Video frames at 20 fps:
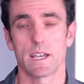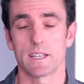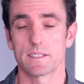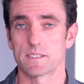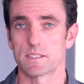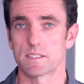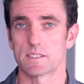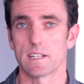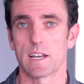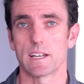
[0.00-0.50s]
As
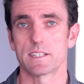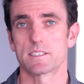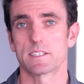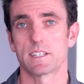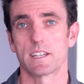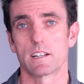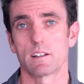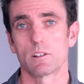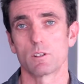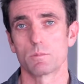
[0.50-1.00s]
it starts to
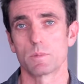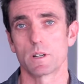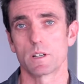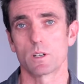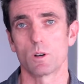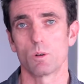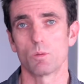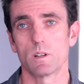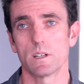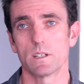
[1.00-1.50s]
get a little bit
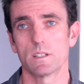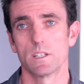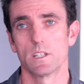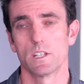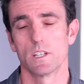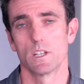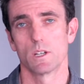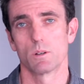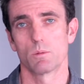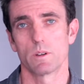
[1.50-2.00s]
cooler,
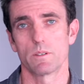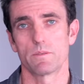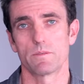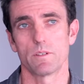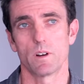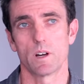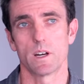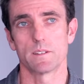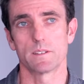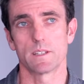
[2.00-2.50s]
we
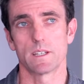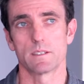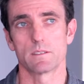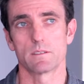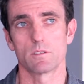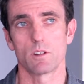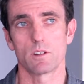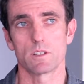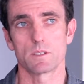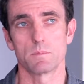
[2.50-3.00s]
find that
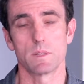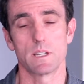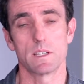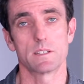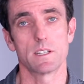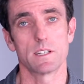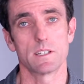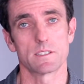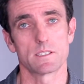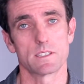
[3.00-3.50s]
not as many
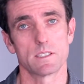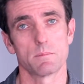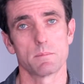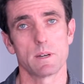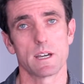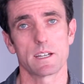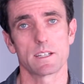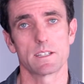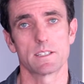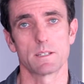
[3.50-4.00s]
tenants in the
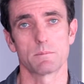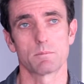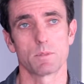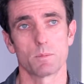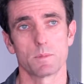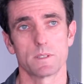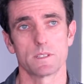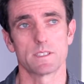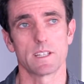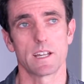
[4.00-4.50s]
market. They're
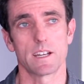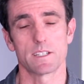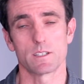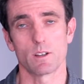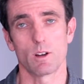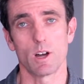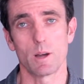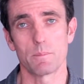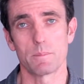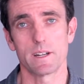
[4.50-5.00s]
probably starting
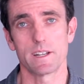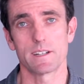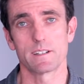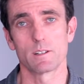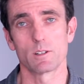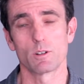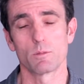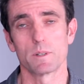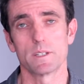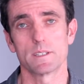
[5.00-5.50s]
to hibernate
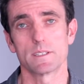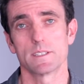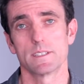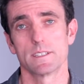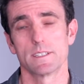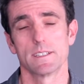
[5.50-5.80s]
a little bit.